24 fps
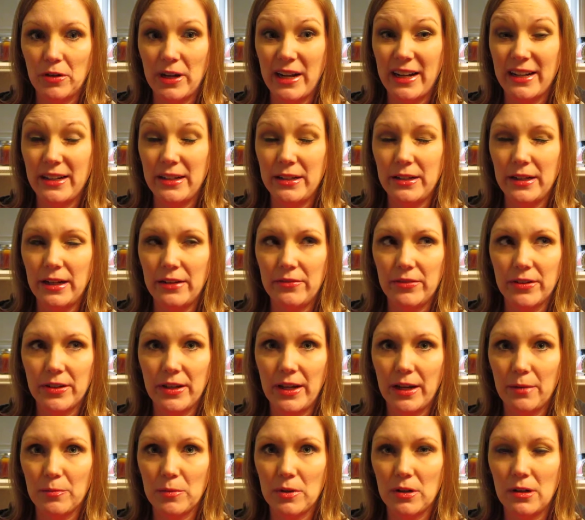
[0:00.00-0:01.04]
I did have
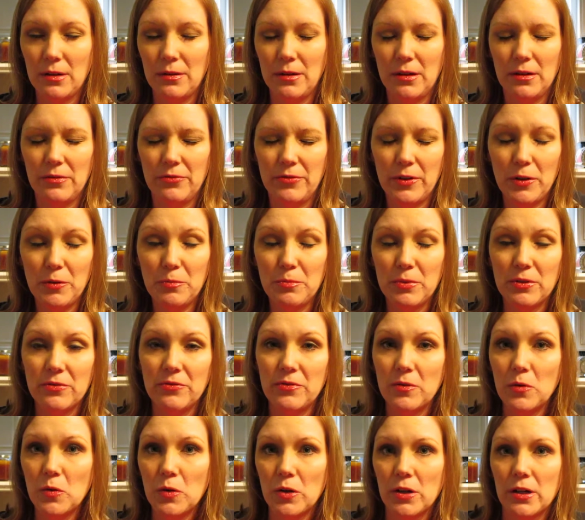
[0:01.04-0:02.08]
a phone
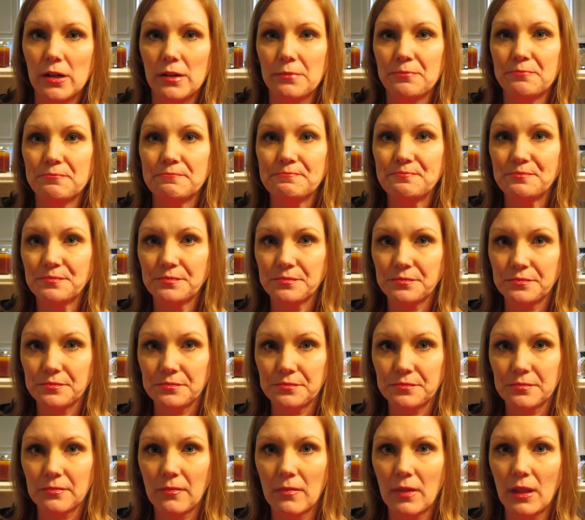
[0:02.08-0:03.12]
before
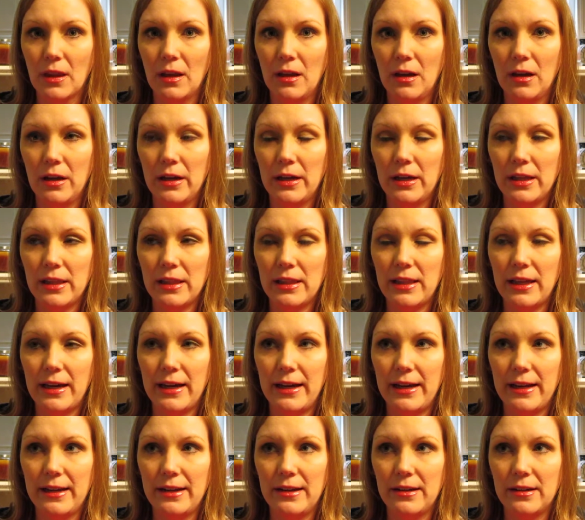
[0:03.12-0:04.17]

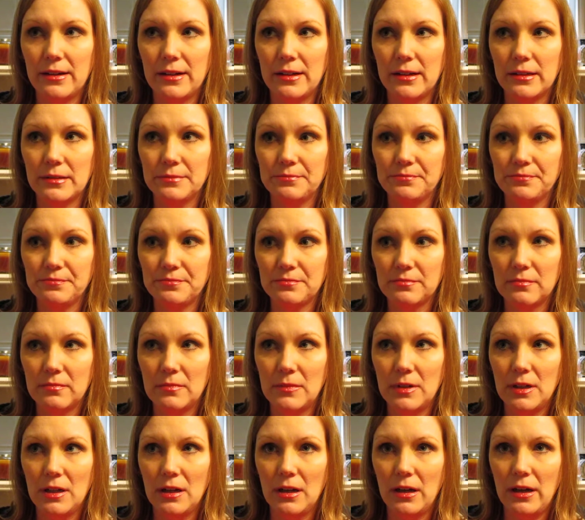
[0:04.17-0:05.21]
that I
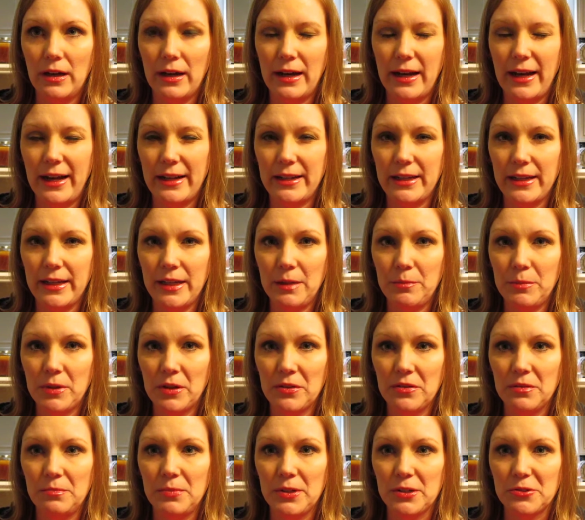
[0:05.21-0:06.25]
had to email
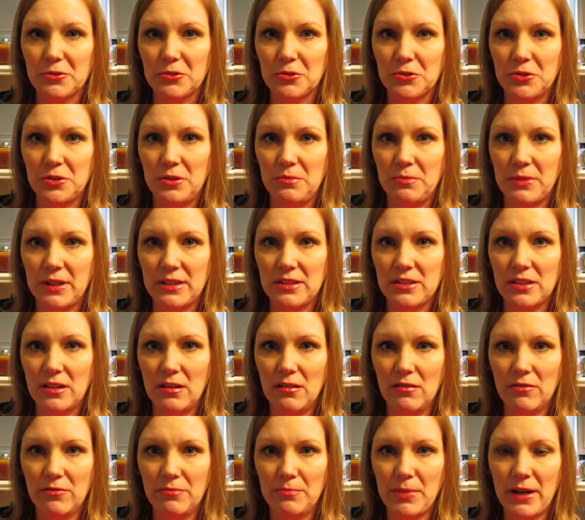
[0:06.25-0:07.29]
the pictures to
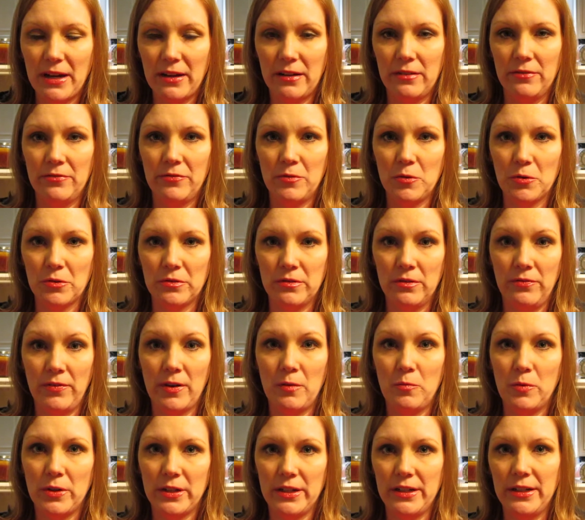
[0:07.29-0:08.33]
myself back and forth. If I
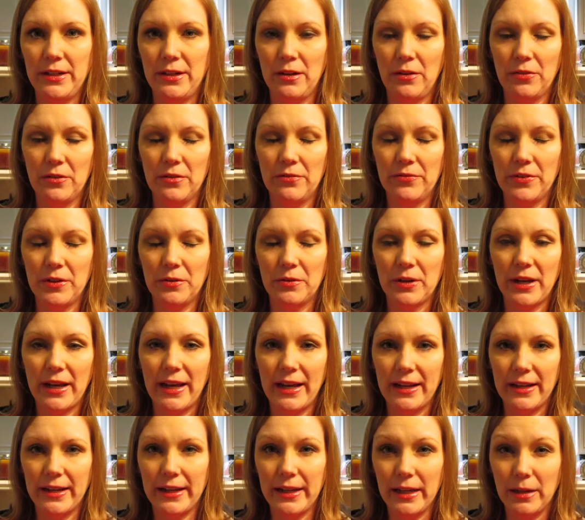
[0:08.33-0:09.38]
wanted it on the phone, I
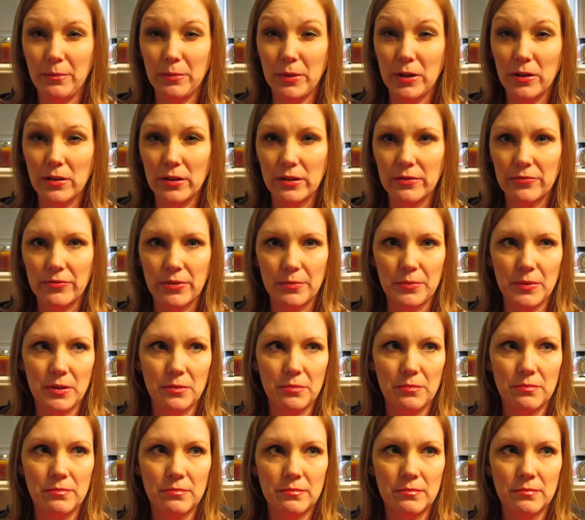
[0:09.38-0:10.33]
had to email it from the